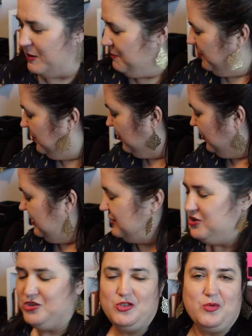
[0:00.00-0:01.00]
I'm pretty
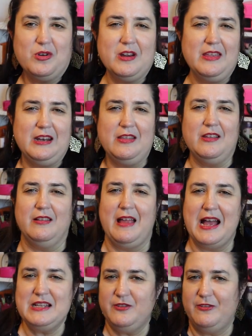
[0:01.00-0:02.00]
sure that in the
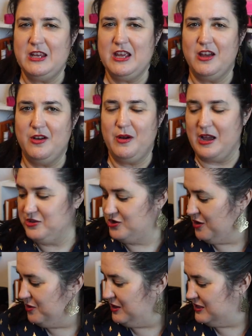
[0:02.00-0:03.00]
last video I
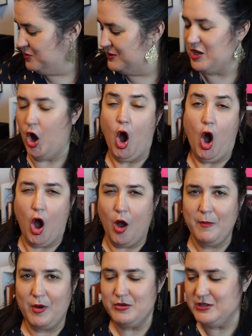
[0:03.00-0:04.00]
showed this was
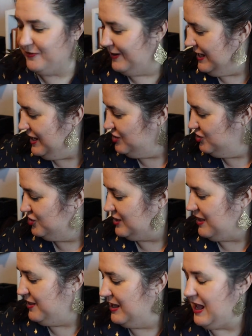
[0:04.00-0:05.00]
almost finished.
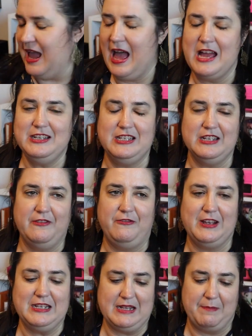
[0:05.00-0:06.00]
I think I had to
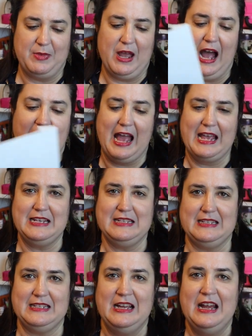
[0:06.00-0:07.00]
fix up the
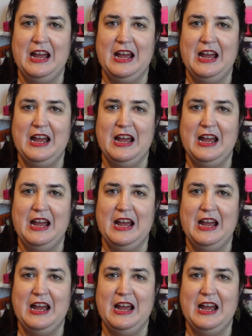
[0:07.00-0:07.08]
eyes.